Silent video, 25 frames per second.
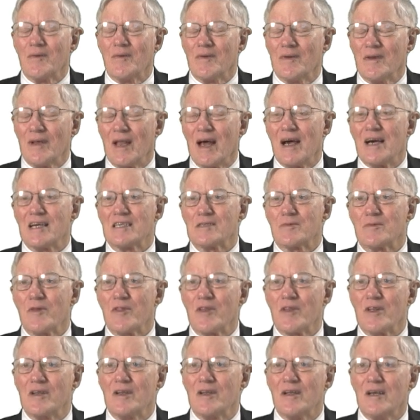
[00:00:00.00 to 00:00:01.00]
lies
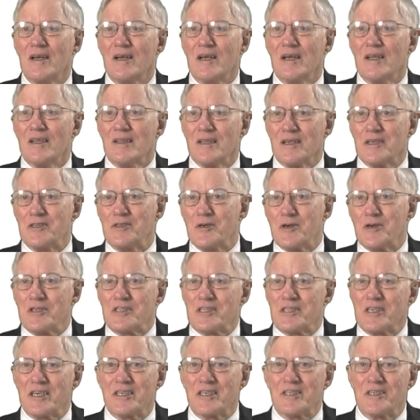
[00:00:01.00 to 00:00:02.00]
within the
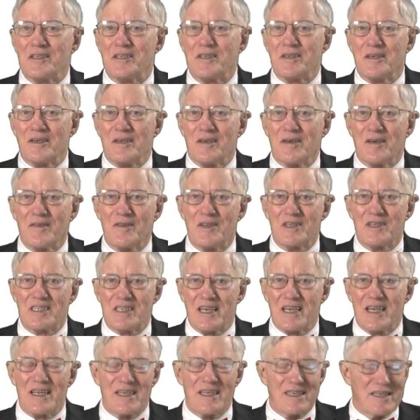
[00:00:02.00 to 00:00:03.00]
jurisdiction of the
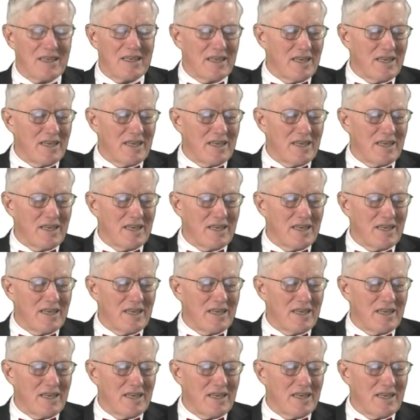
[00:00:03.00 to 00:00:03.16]
state.